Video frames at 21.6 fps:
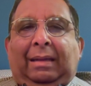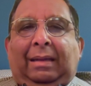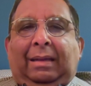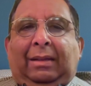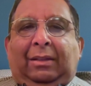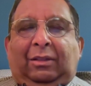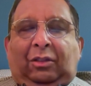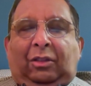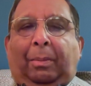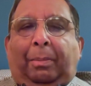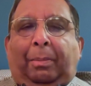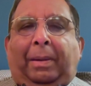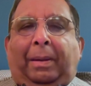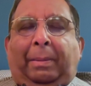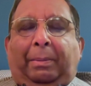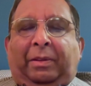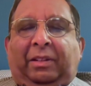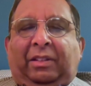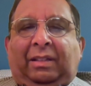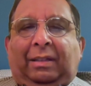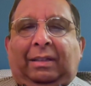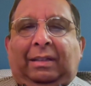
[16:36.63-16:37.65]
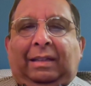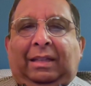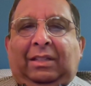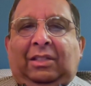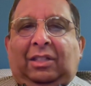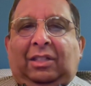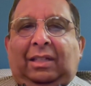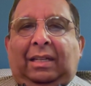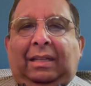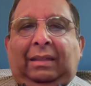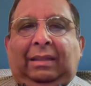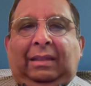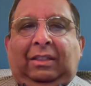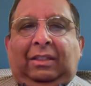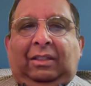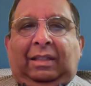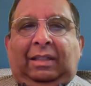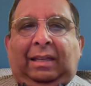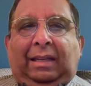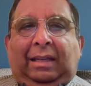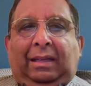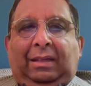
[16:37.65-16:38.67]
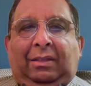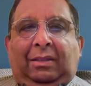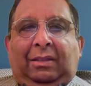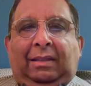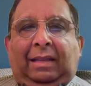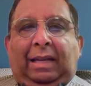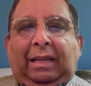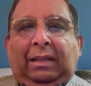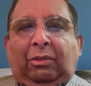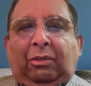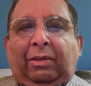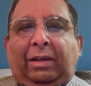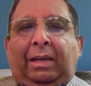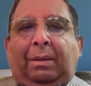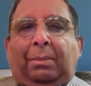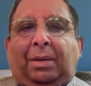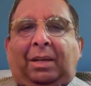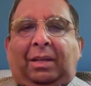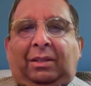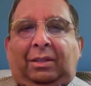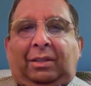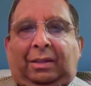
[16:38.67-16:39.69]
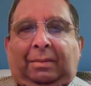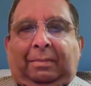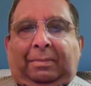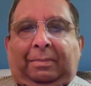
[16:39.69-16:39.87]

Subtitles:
stop my presentation at this stage. Thank you very much.